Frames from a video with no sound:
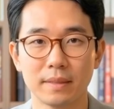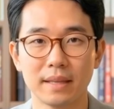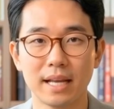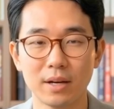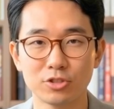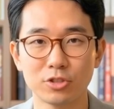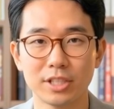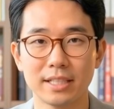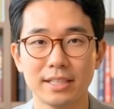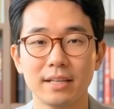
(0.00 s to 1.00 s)
How
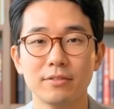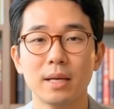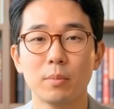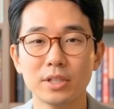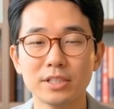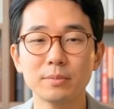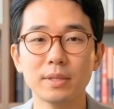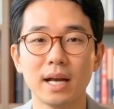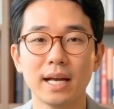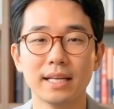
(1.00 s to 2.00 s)
strictly that framework is
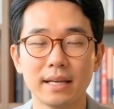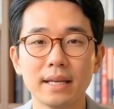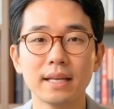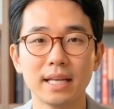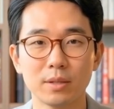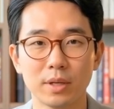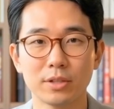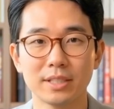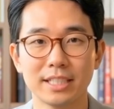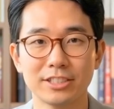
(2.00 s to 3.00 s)
applied, and
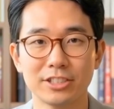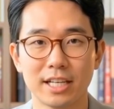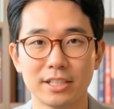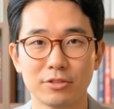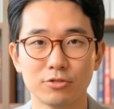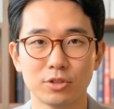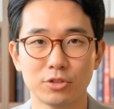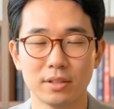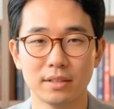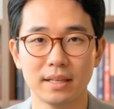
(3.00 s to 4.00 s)
whether it gets tightened
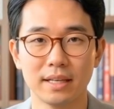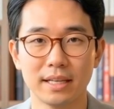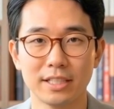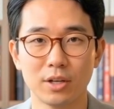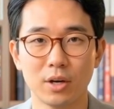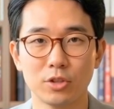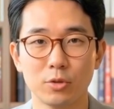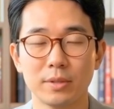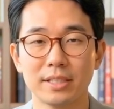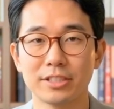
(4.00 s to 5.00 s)
further, is
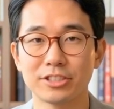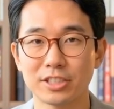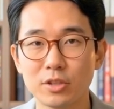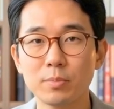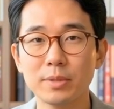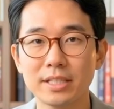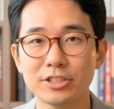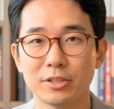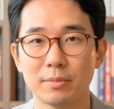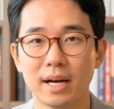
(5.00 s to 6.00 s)
arguably the single
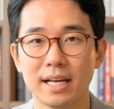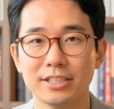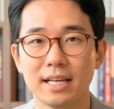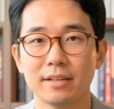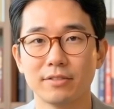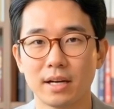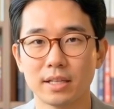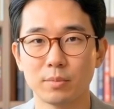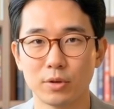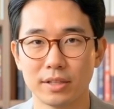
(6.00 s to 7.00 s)
biggest supply-side
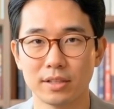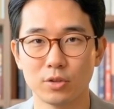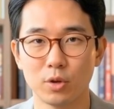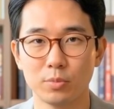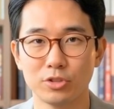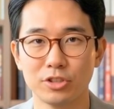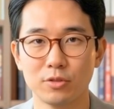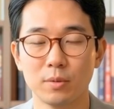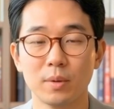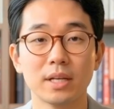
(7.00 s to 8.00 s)
variable in the global
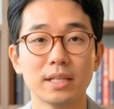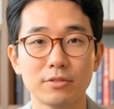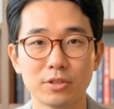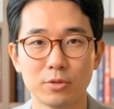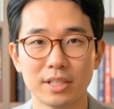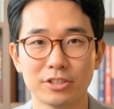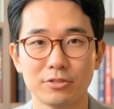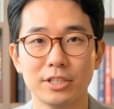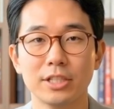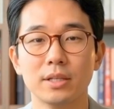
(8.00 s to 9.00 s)
silver market for the rest
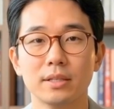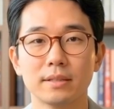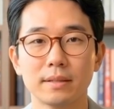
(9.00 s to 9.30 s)
of the year.